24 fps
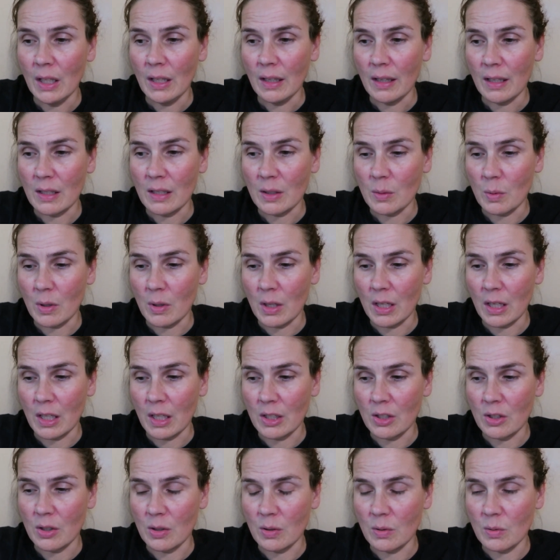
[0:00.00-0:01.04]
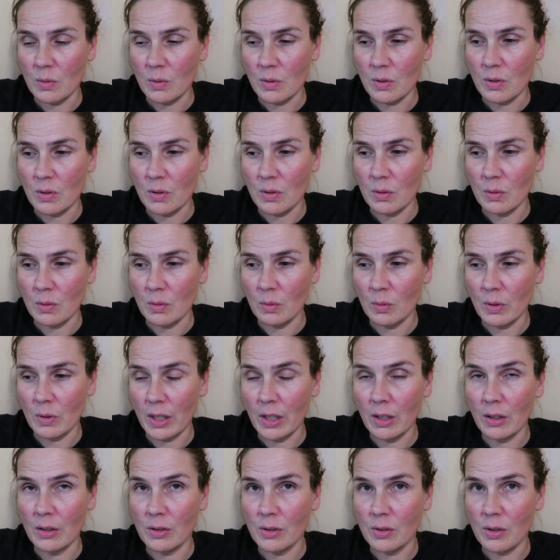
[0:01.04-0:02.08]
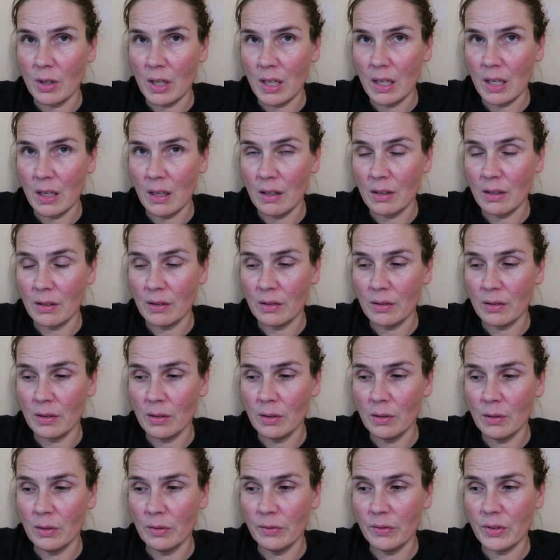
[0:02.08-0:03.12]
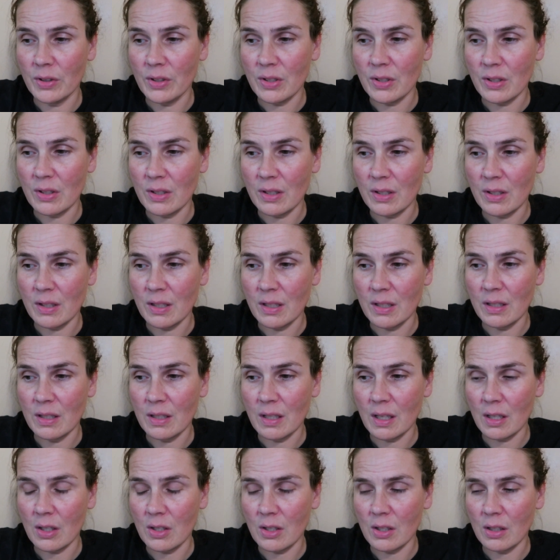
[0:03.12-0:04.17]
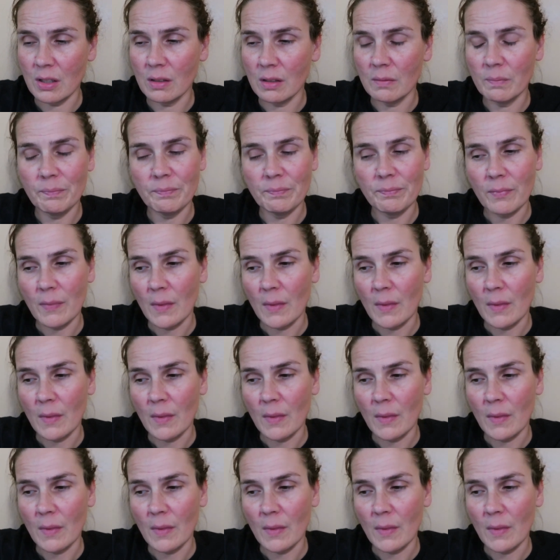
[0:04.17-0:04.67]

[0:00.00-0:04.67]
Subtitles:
That's why I chose to let her try it on her own versus a C-section.